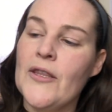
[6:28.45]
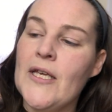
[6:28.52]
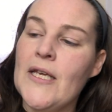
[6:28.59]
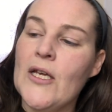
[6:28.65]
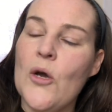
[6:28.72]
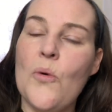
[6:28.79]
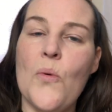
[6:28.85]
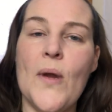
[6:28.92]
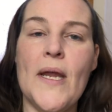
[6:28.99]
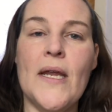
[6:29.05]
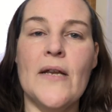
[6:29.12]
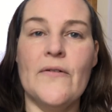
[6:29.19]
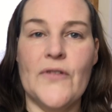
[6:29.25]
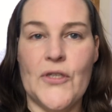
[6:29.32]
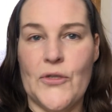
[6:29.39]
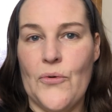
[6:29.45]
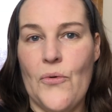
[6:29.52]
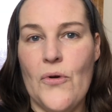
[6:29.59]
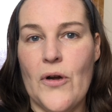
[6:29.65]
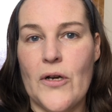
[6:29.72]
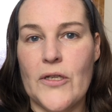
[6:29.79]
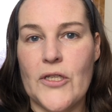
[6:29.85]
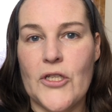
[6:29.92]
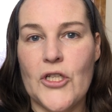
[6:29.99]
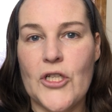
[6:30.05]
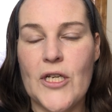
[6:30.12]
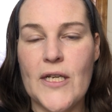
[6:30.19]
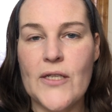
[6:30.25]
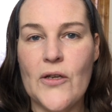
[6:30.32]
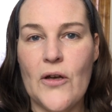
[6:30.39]
the Queen of Swords,
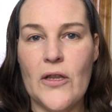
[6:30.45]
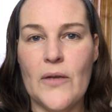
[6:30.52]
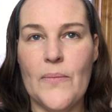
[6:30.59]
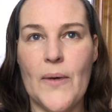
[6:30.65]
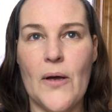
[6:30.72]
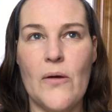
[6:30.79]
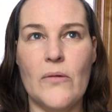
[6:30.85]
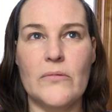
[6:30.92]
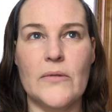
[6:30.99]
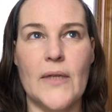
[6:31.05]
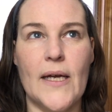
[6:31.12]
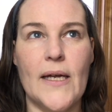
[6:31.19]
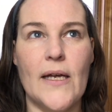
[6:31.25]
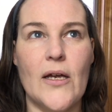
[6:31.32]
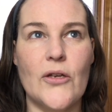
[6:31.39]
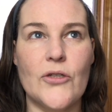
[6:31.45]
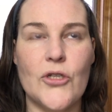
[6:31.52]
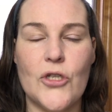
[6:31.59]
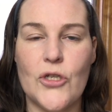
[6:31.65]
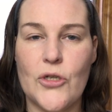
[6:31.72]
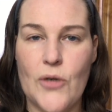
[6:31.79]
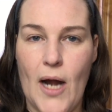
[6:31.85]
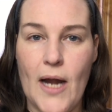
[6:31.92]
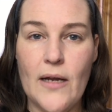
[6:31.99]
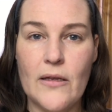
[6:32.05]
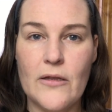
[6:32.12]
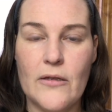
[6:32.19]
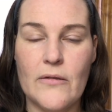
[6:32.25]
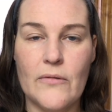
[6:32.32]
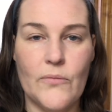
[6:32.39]
she's all about like
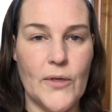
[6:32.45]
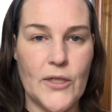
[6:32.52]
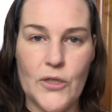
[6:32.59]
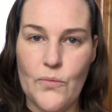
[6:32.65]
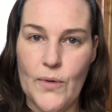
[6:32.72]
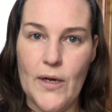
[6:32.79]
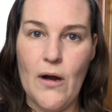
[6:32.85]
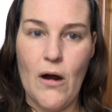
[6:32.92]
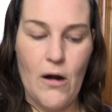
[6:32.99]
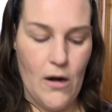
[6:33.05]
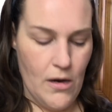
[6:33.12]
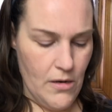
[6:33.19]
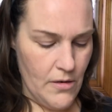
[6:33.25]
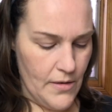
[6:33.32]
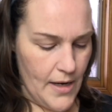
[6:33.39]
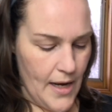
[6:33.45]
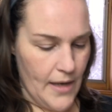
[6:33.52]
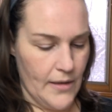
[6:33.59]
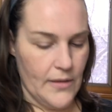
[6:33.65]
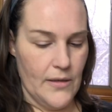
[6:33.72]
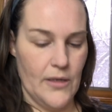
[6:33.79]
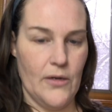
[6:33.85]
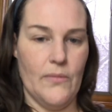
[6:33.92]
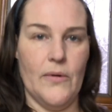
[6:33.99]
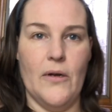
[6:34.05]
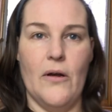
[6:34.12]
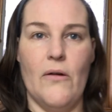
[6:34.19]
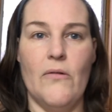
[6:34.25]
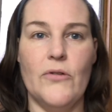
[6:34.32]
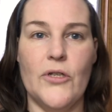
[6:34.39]
strength, which we are. And here we
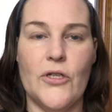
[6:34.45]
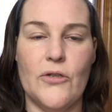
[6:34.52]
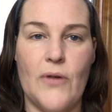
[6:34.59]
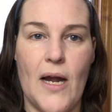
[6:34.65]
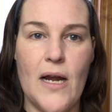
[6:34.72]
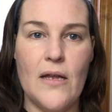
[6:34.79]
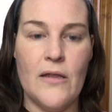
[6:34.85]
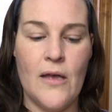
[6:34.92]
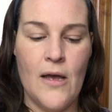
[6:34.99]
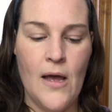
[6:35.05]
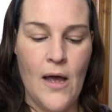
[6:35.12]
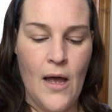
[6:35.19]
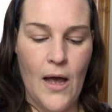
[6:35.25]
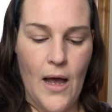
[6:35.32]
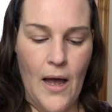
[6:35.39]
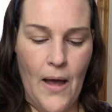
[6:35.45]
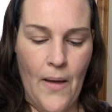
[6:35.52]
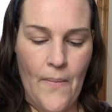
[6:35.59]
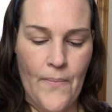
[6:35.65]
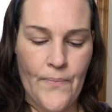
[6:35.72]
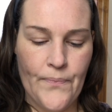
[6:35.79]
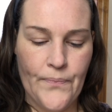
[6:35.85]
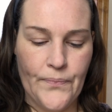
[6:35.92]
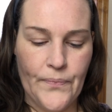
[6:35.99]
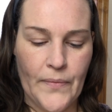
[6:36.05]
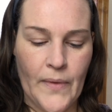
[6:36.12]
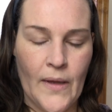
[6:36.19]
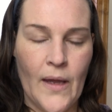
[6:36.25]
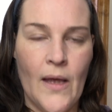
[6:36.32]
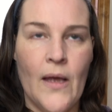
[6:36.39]
go, strength.
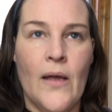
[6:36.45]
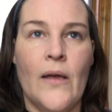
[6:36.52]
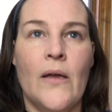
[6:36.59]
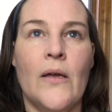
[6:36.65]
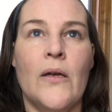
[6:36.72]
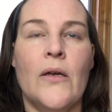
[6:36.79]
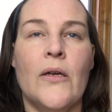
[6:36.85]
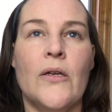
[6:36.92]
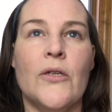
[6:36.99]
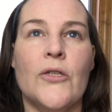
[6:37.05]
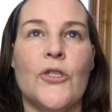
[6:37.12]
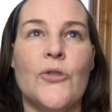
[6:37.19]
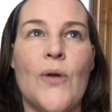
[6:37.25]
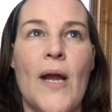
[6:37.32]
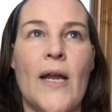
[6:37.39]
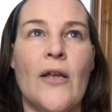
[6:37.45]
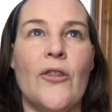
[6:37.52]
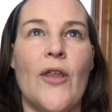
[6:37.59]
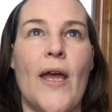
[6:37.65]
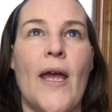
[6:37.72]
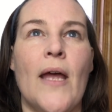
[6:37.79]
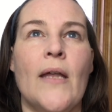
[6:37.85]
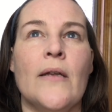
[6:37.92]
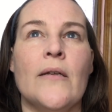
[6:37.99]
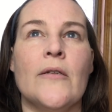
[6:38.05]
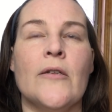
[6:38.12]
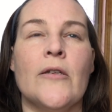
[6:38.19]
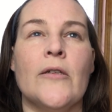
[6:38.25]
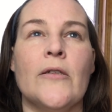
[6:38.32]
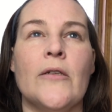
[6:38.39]
Um, strength and